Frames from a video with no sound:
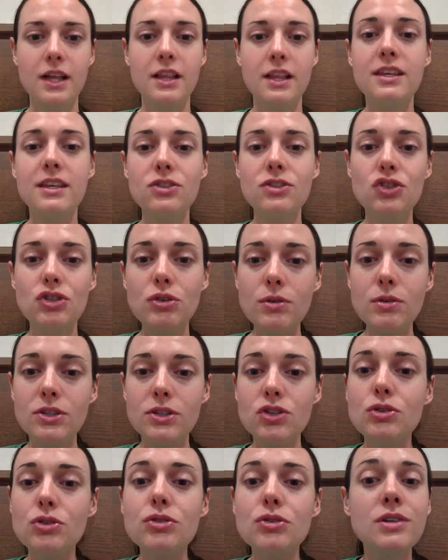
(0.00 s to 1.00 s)
than
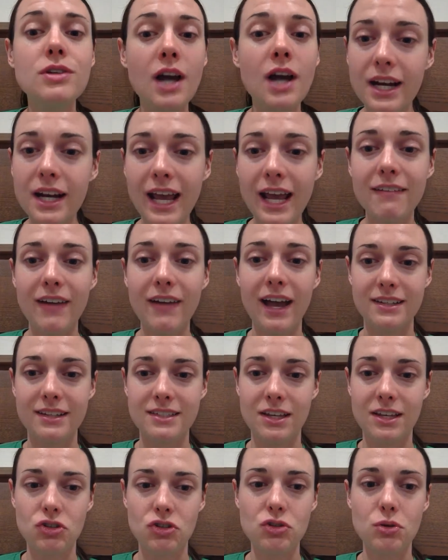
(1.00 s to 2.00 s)
students who do not have
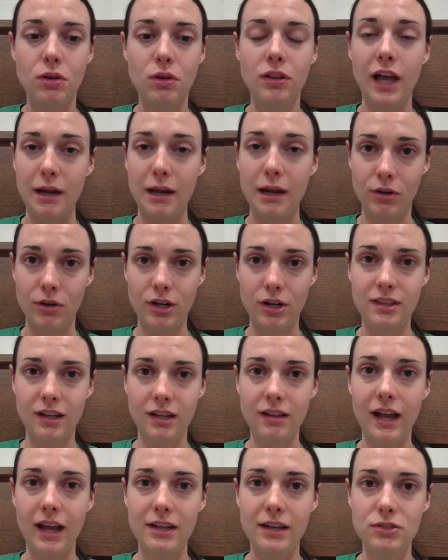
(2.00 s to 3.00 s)
access to a library in the
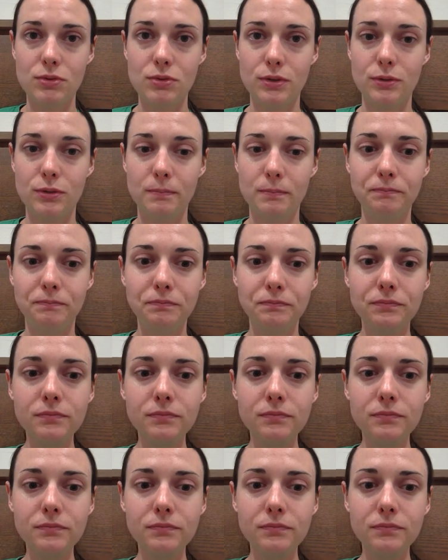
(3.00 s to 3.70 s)
classroom.